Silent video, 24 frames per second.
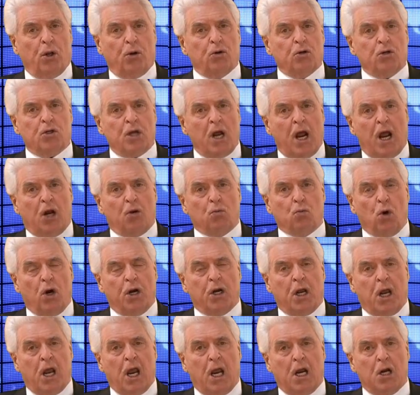understand
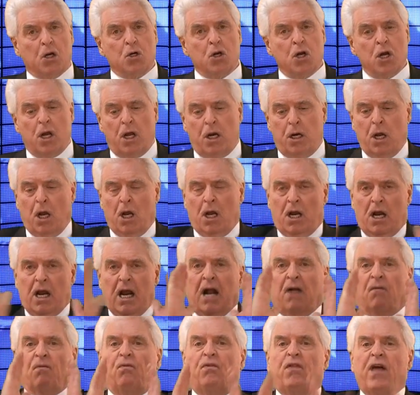what Cain did,
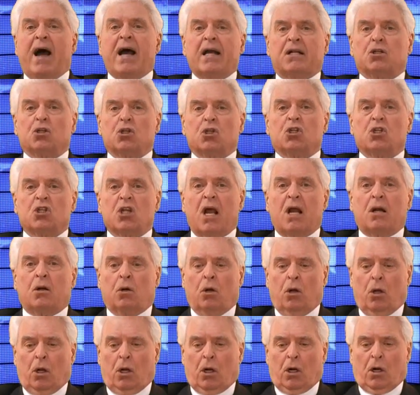and that set
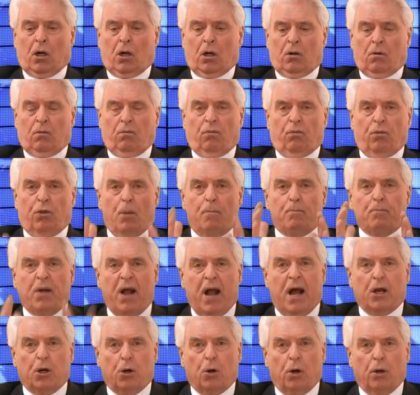the
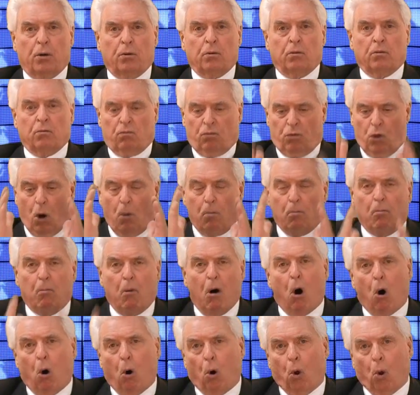pattern, the
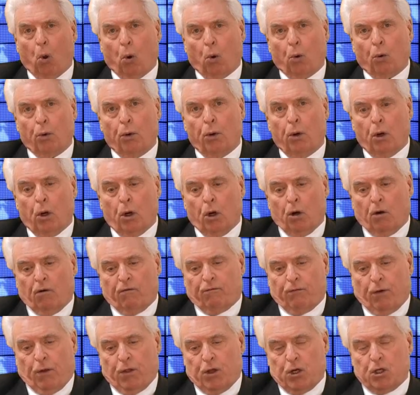mold
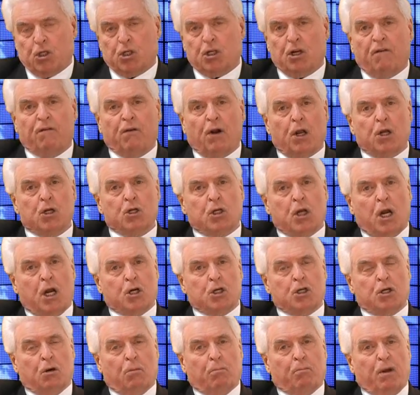for the
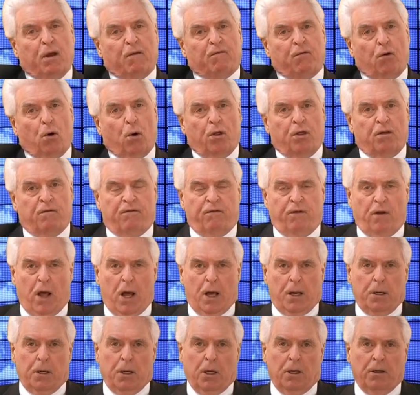civilization before the
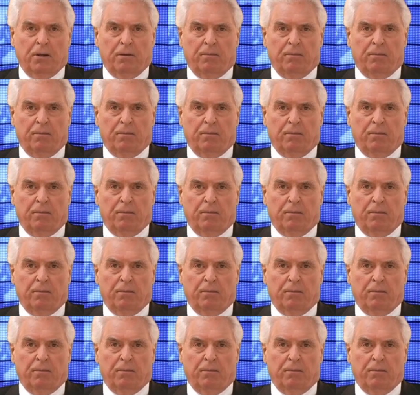flood.